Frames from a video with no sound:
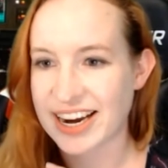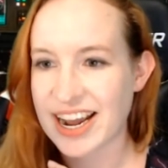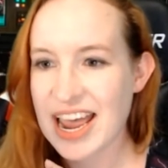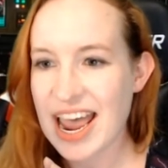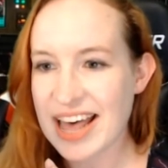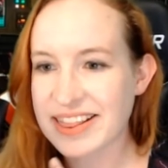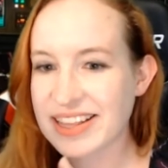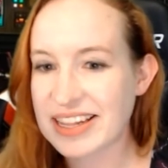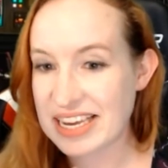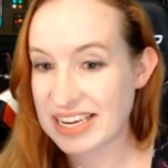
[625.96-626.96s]
and then
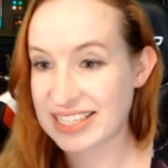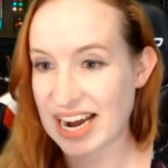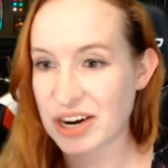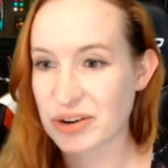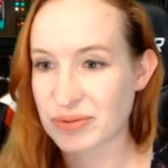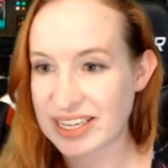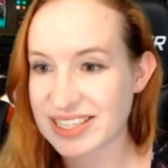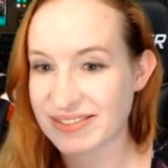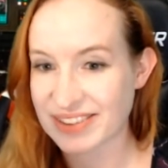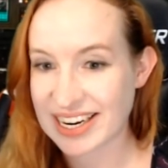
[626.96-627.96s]
the entire rest of
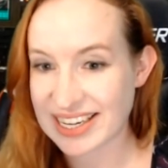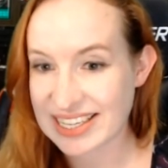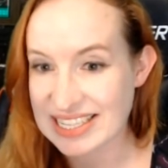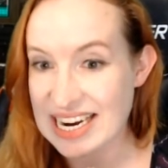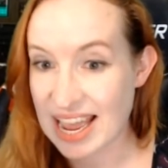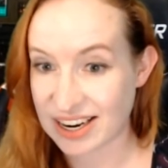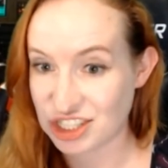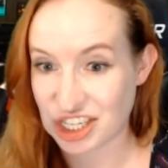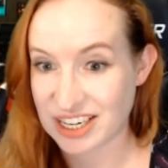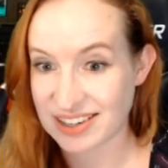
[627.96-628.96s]
it is an
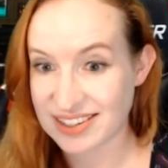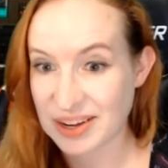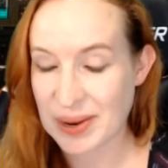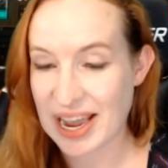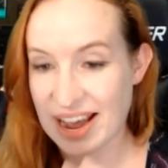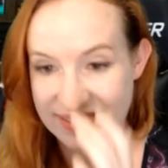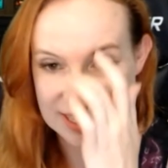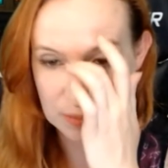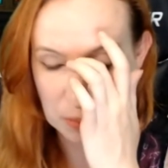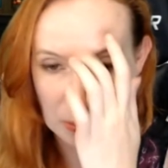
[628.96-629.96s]
engine. That we have this
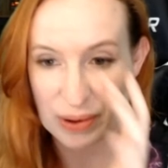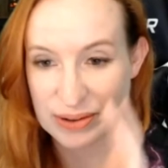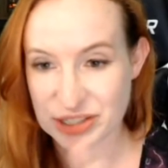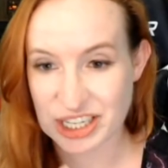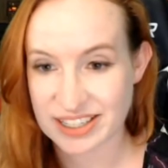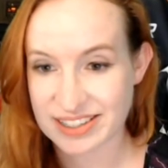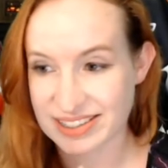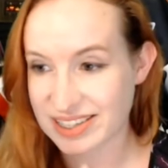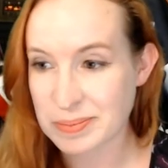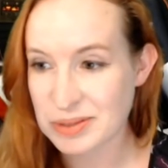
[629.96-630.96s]
propulsion,
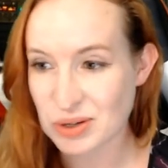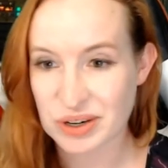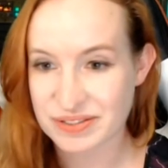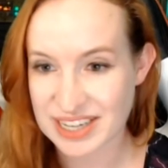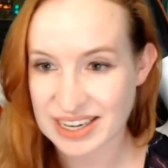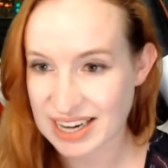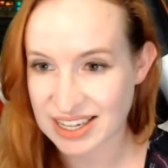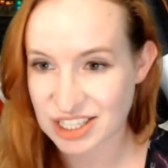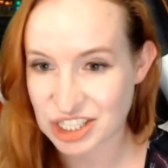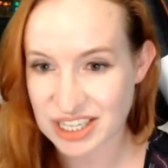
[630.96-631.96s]
some sort of
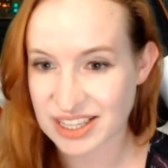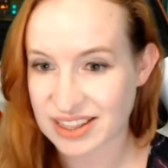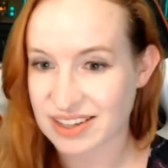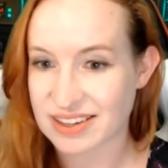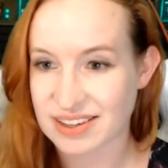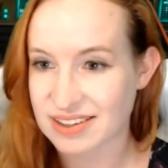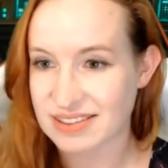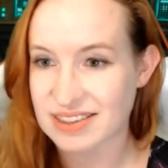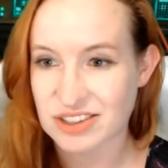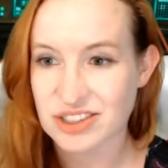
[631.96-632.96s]
technology.
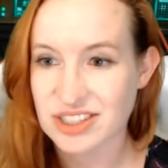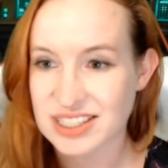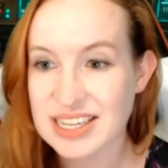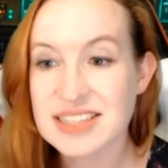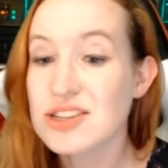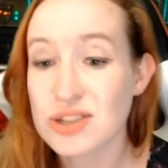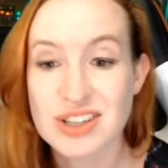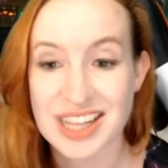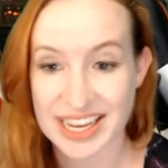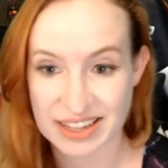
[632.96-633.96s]
There's doesn't look like
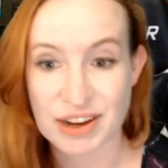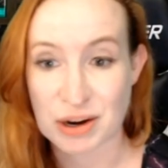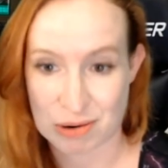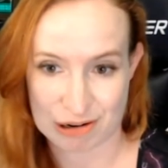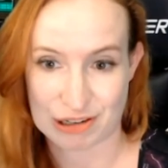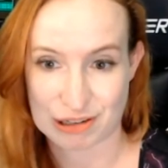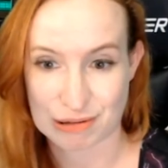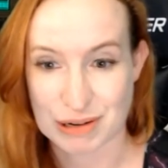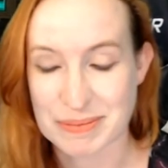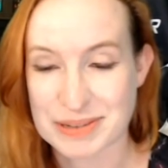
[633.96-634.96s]
living quarters, is what I'm
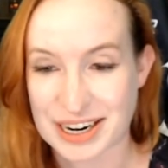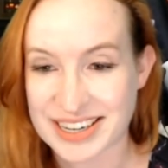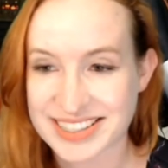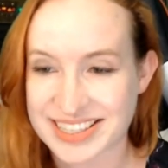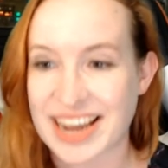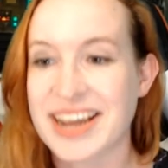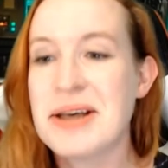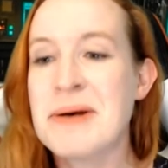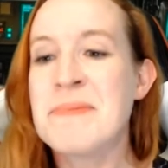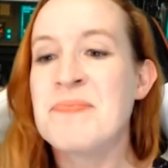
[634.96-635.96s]
trying to say.
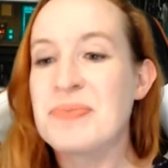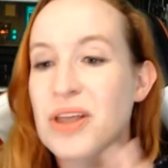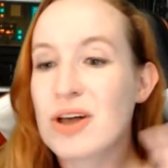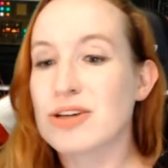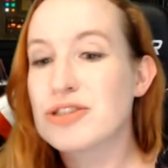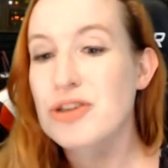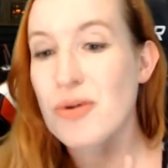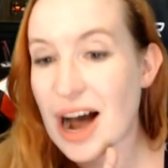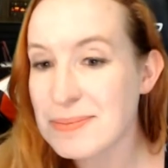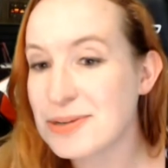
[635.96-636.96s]
So I'm
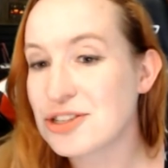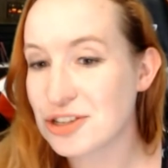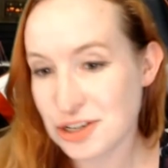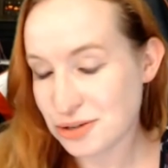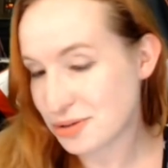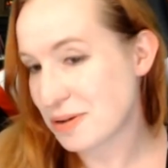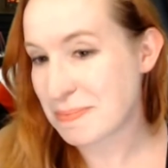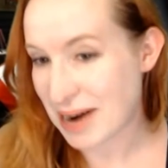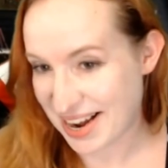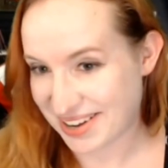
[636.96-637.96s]
just going to use a
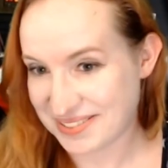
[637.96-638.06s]
mile,